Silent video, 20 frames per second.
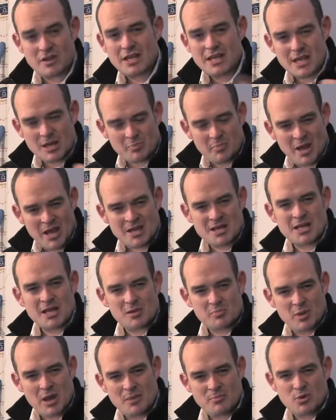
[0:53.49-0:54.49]
Get a pen, get
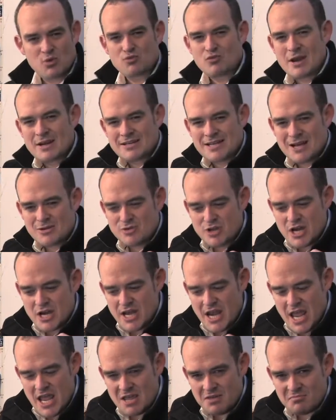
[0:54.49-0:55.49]
a paper, write down the
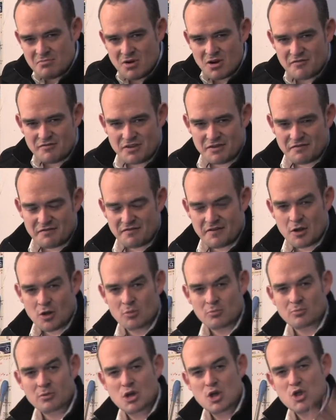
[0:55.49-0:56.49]
name of your
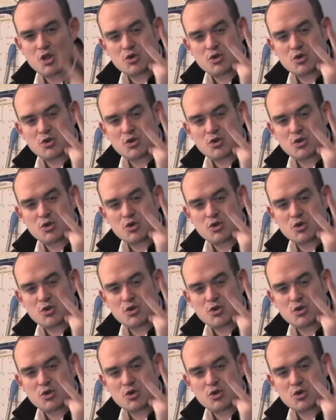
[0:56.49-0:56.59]
film.